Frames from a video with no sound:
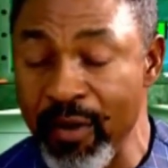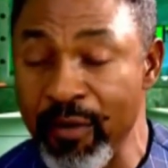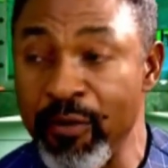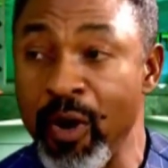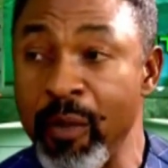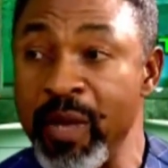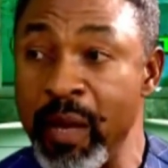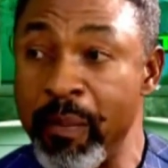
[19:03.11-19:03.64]

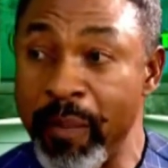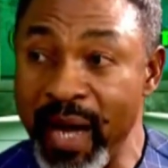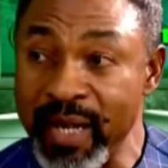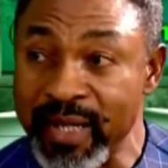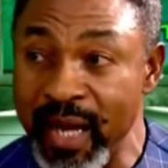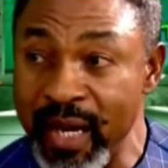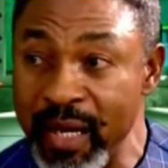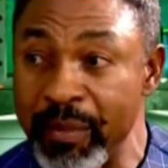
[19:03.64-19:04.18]
From a
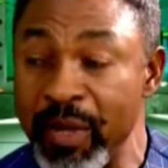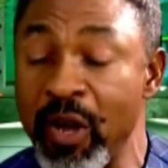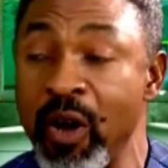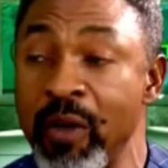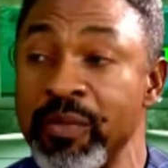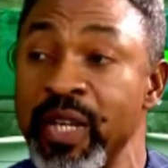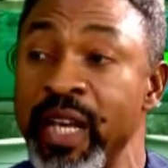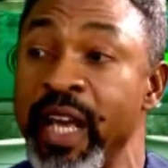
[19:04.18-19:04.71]
pattern, it
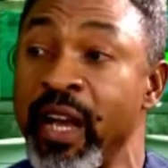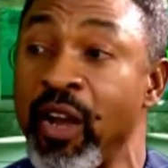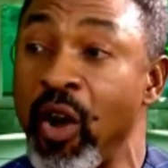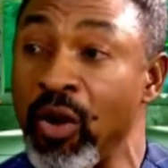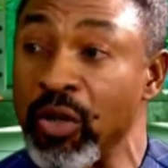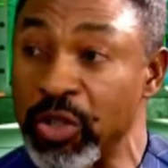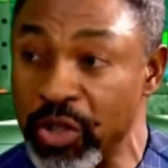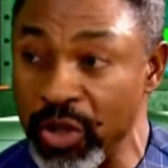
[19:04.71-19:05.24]
becomes a
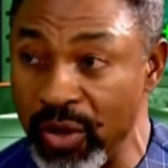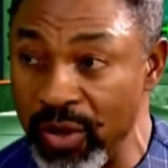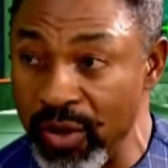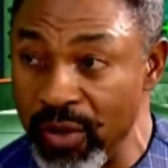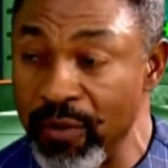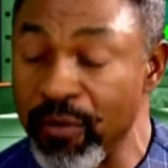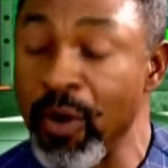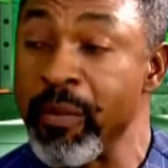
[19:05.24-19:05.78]
culture.
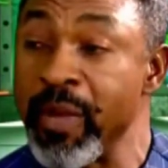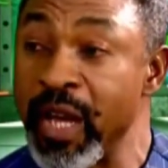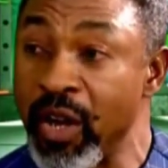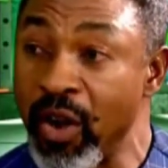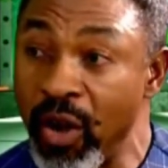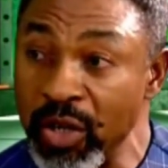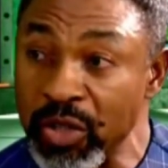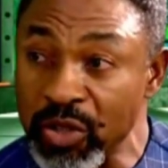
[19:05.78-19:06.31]
From a
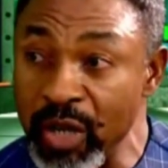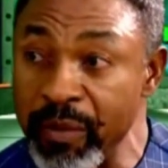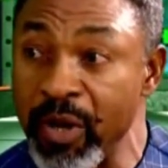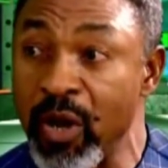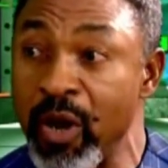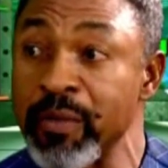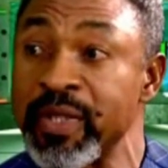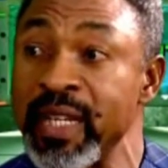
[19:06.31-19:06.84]
culture, it
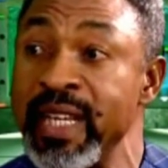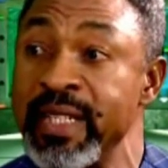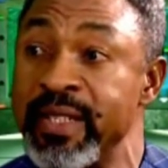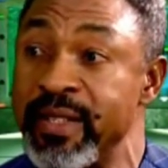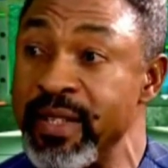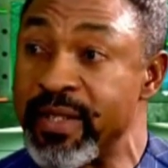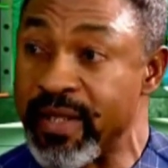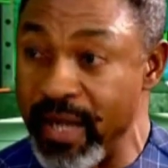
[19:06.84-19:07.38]
becomes a
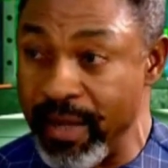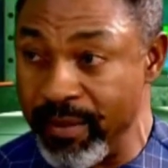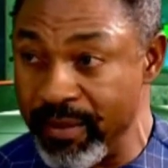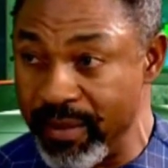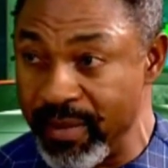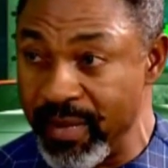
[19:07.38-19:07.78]
system.